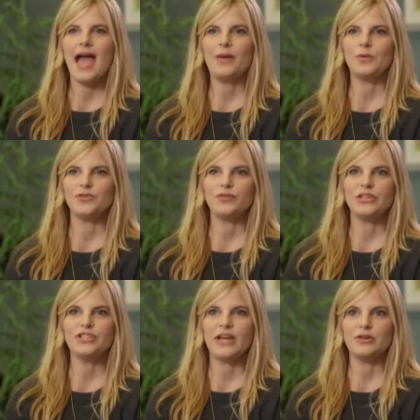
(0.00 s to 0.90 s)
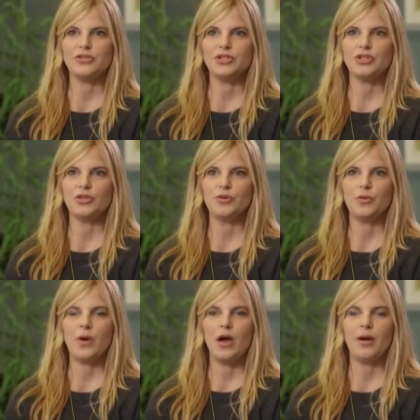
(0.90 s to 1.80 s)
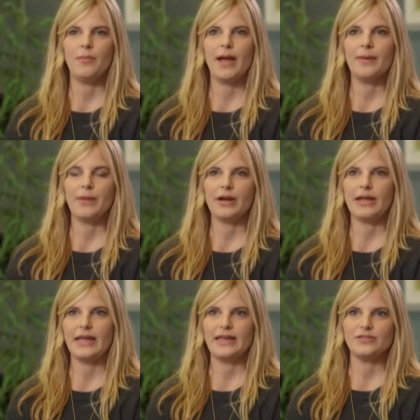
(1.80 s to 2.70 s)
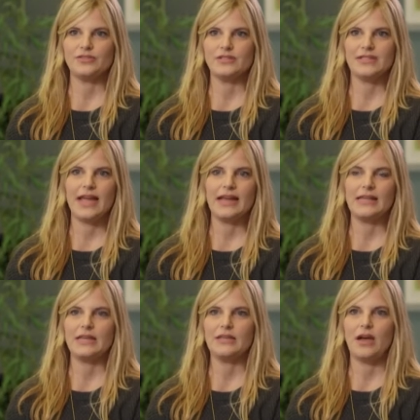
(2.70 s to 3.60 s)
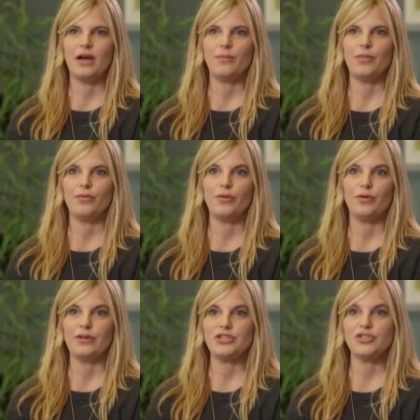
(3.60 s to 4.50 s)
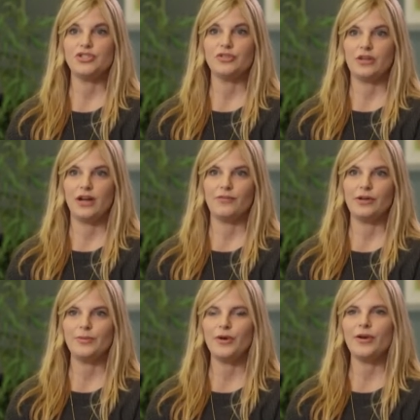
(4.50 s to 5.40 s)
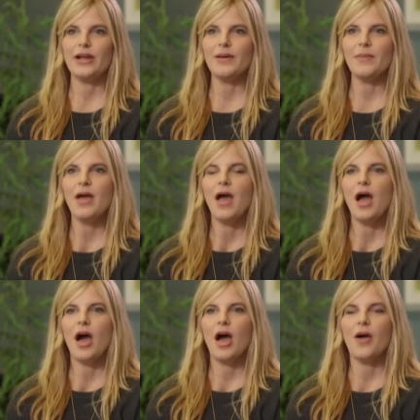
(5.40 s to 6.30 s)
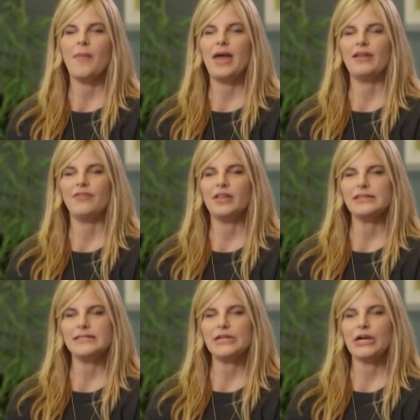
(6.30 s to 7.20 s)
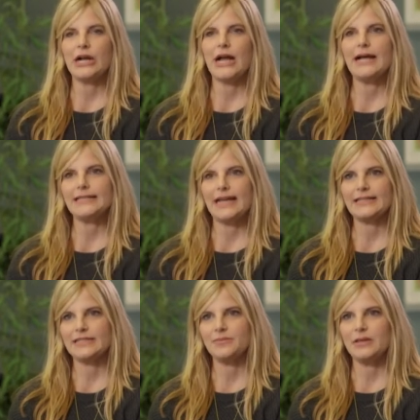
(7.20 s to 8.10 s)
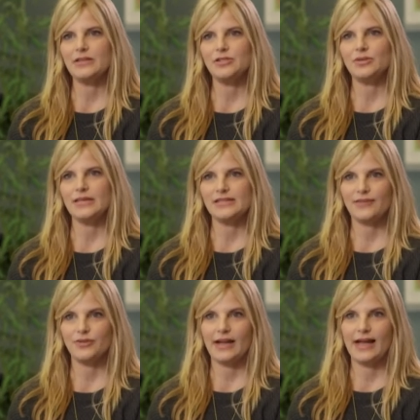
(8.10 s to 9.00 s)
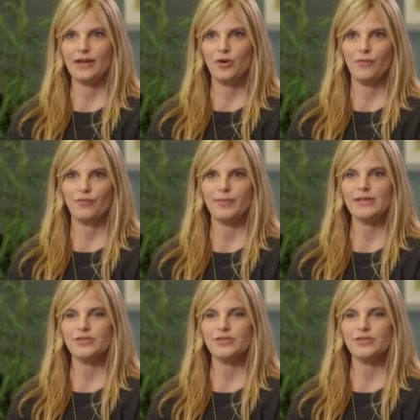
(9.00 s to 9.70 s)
and was reached out to um, by American Cancer Society um, through their Reach to Recovery program, um, and a volunteer contacted me two days after I got home from my